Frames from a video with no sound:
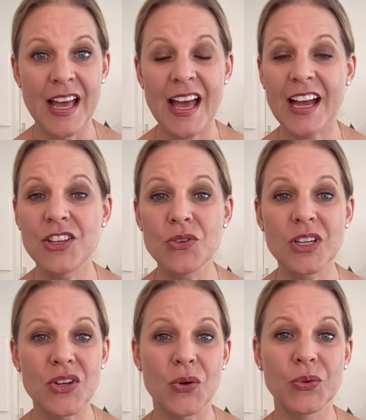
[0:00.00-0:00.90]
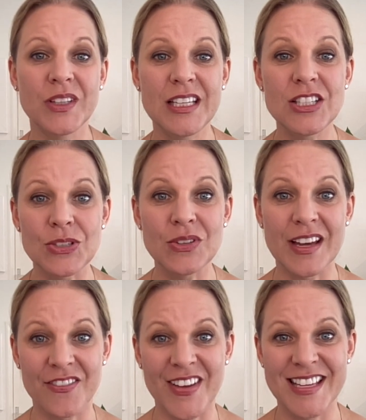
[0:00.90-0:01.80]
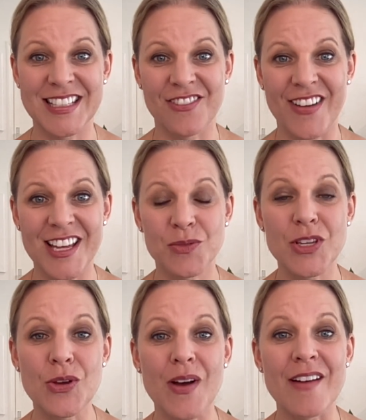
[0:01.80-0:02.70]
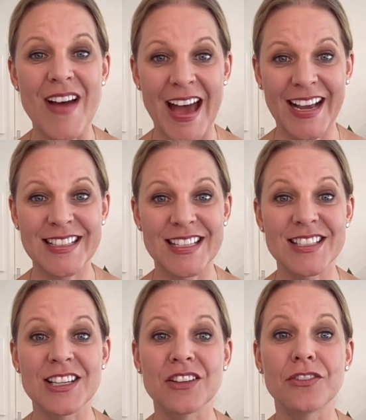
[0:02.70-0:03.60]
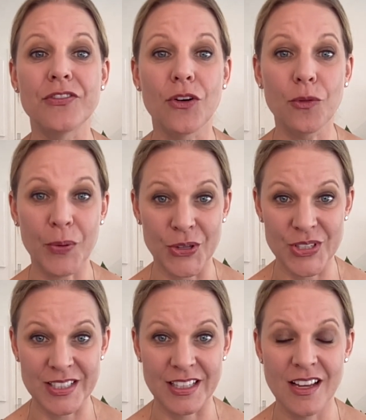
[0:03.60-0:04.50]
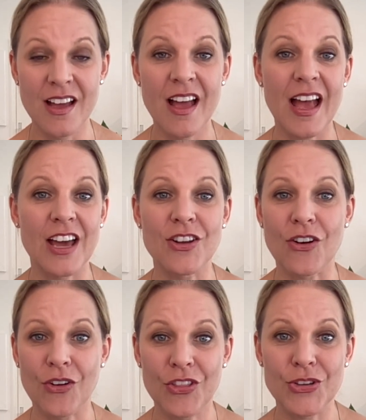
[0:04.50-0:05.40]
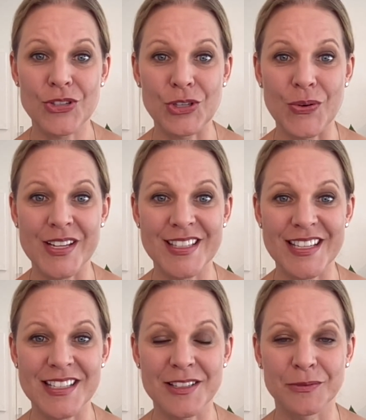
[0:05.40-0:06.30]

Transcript: And you can only do that face to face when you have access to the full person and all those nuances.